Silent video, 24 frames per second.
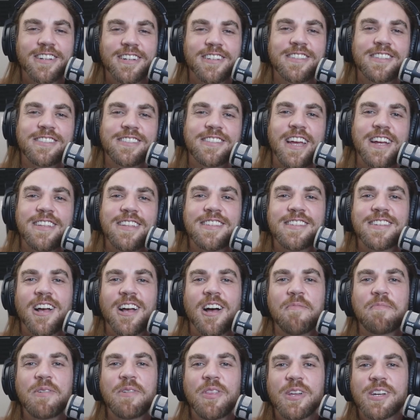states
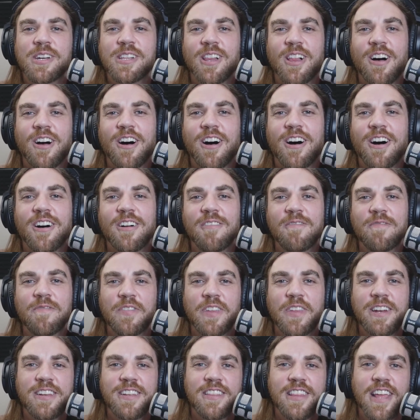up in the claw.
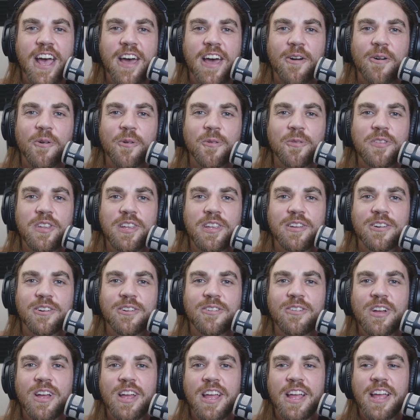They did that whole
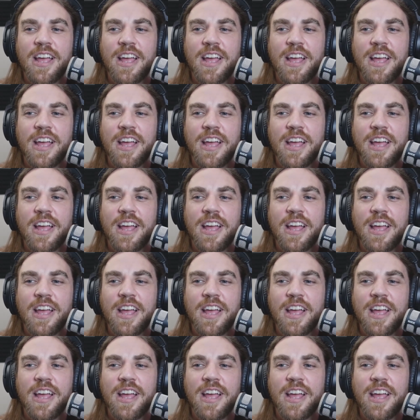deal.